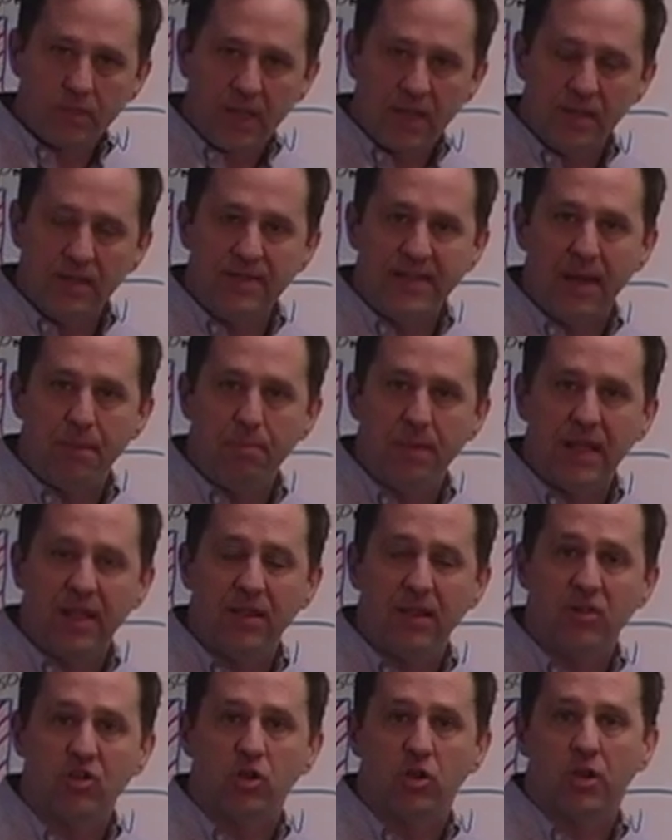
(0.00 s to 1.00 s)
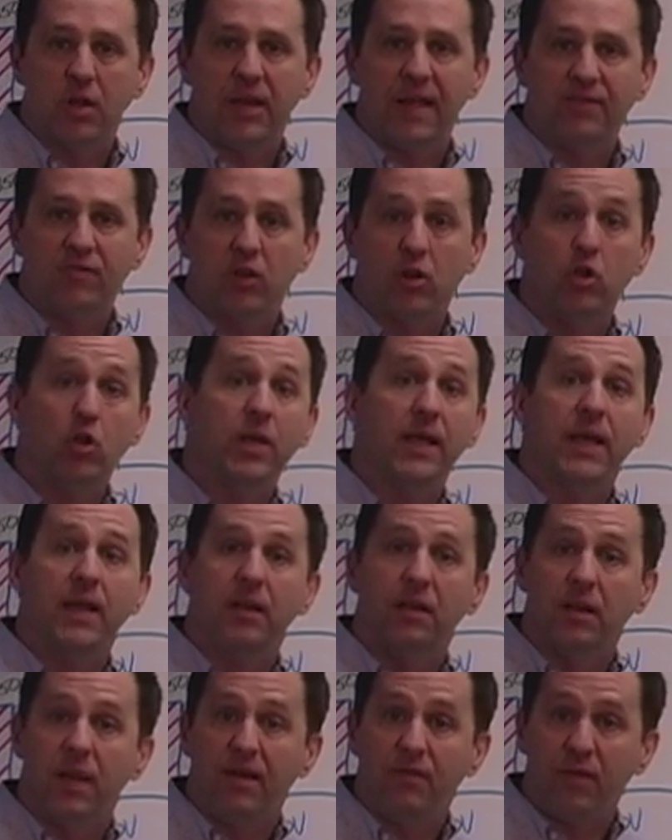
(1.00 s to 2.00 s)
Does that mean that you're going to have to look at a
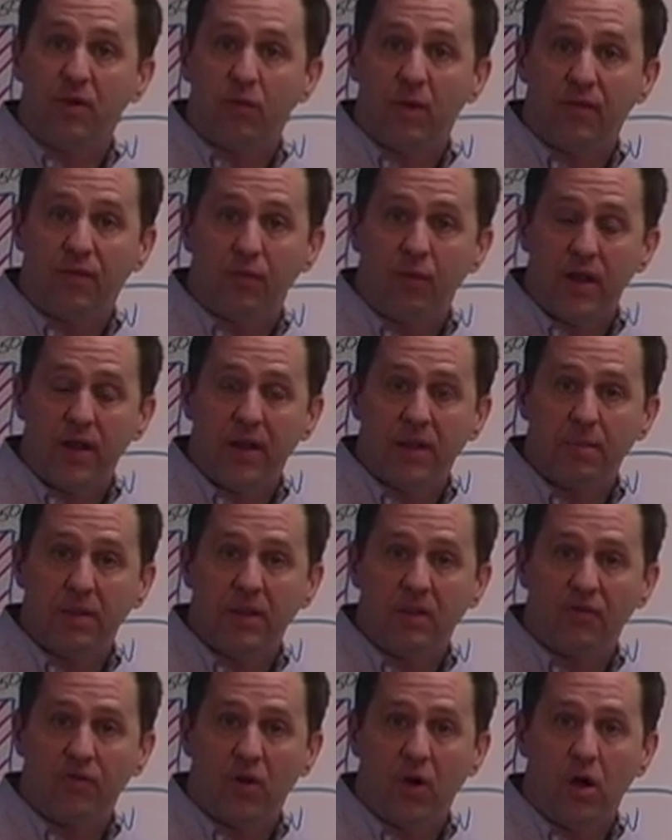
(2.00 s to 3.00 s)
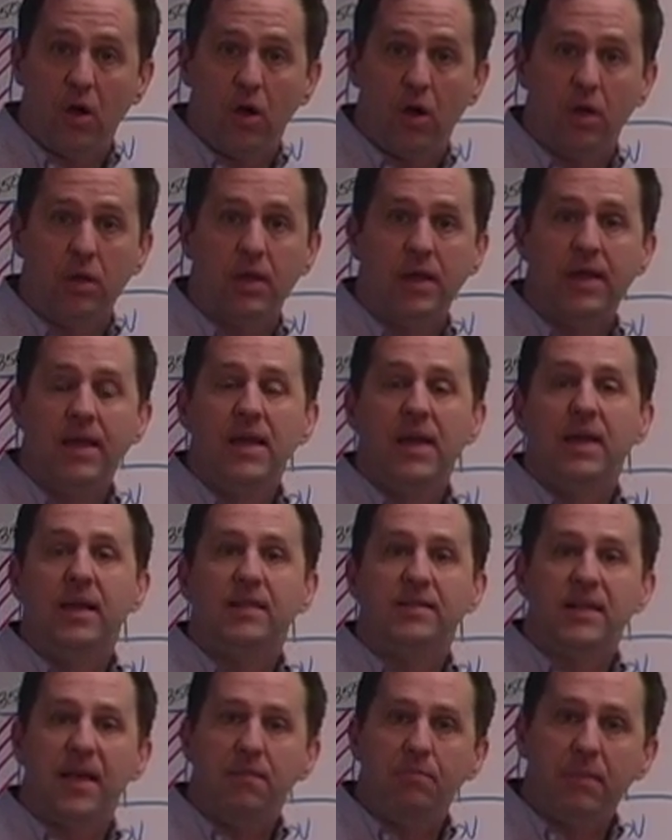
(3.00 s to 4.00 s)
levy referendum in the fall? Does
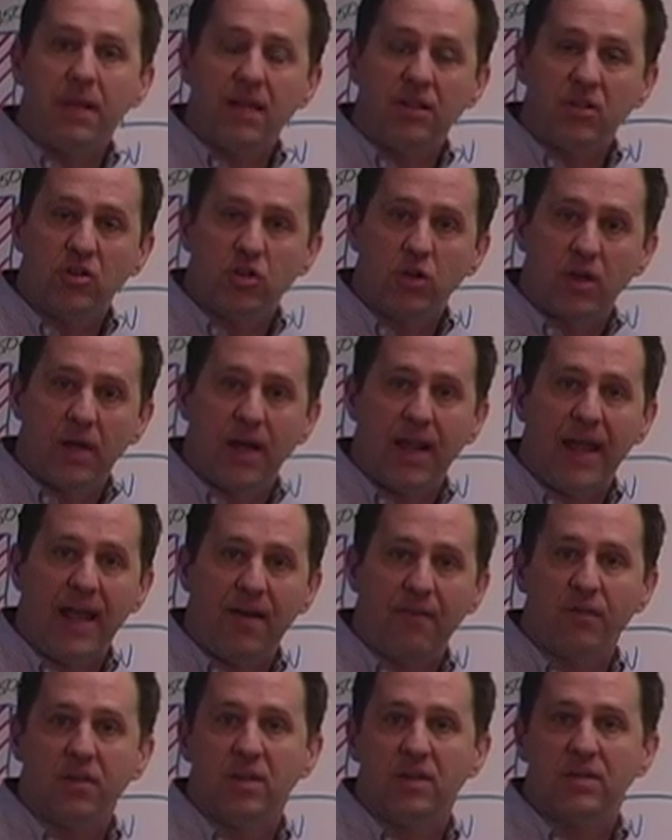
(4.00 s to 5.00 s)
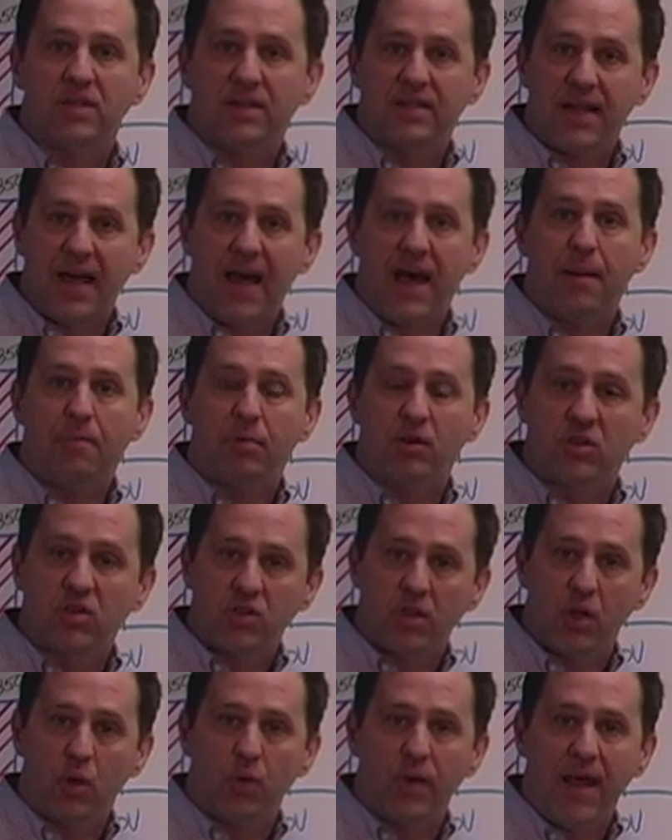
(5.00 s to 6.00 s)
that mean that you're going to have to stop or
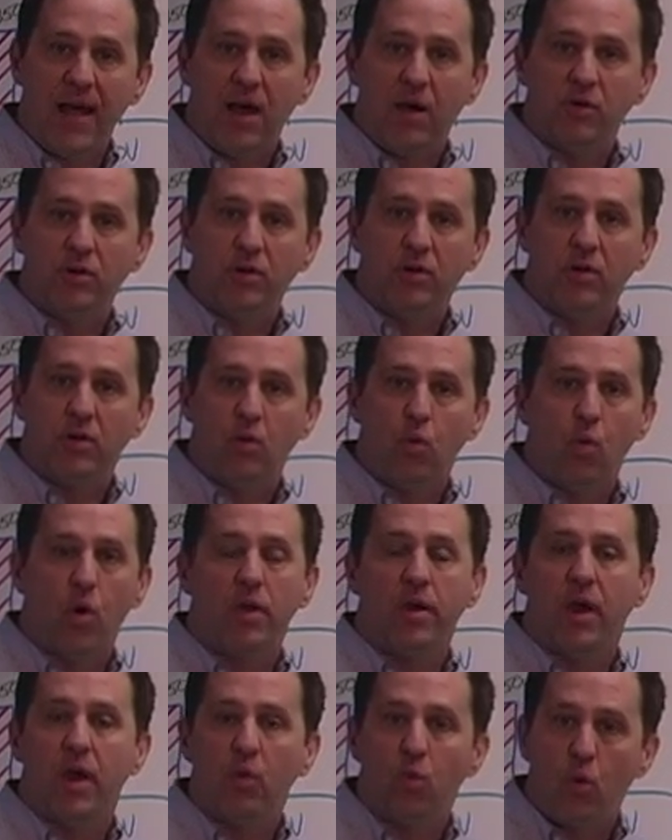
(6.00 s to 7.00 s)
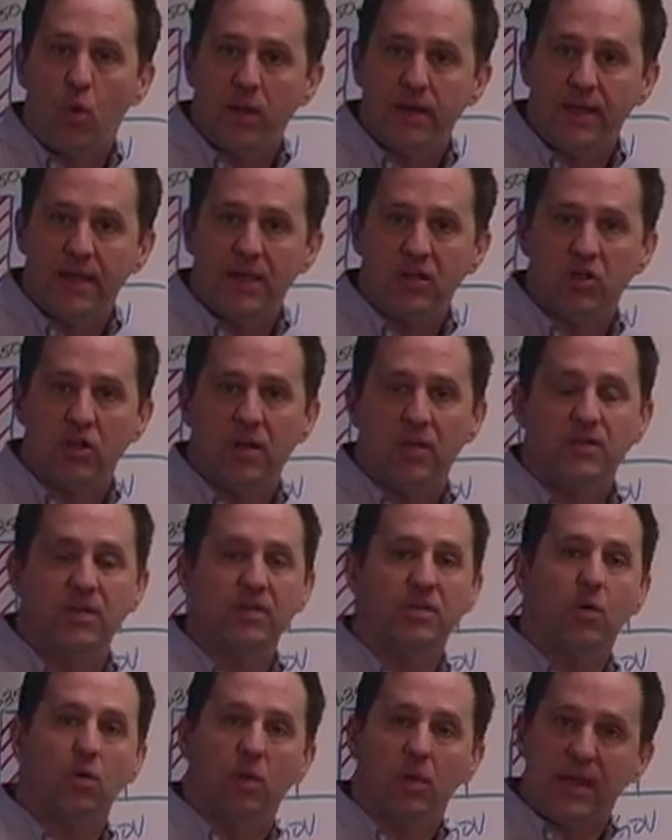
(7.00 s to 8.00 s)
slow down your one-on-one initiatives as
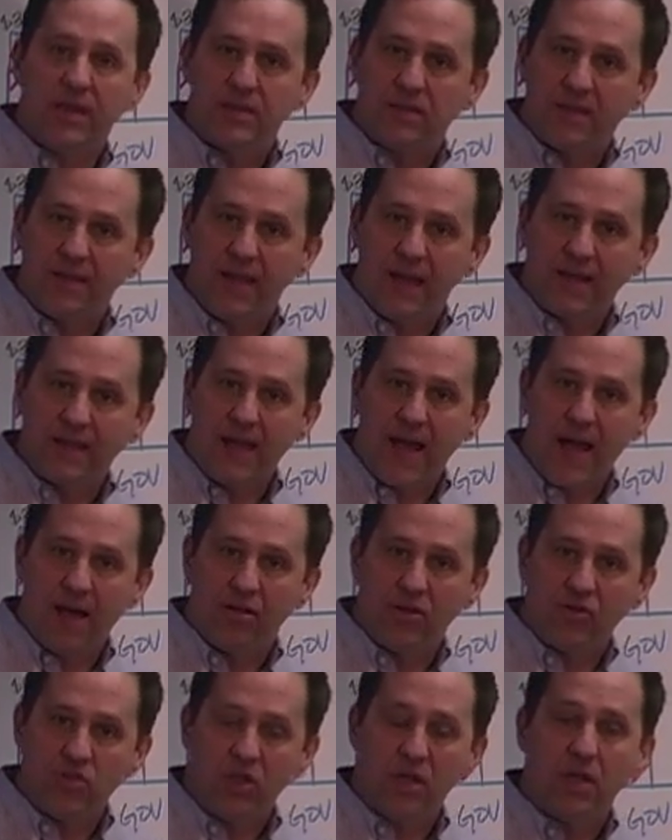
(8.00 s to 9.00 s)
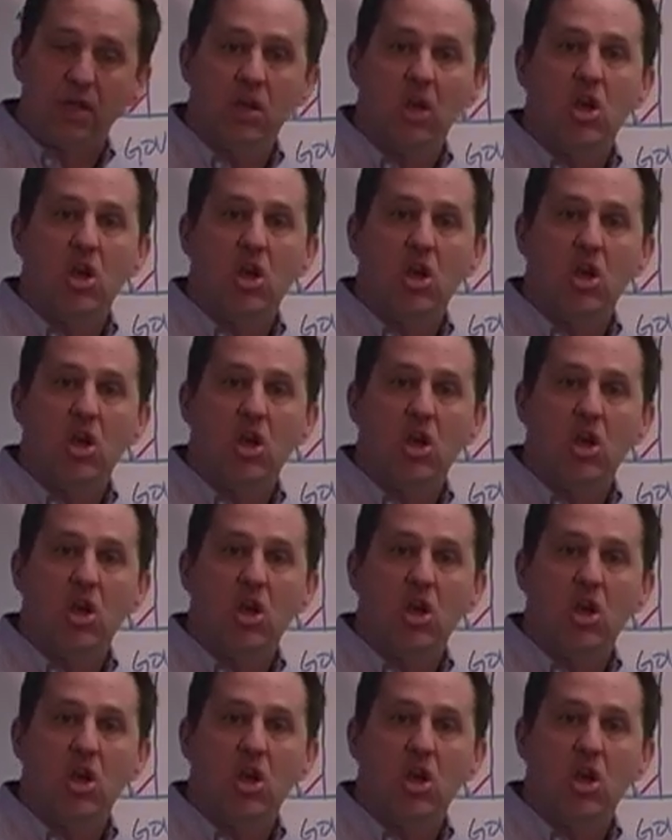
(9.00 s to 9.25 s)
it relates to technology?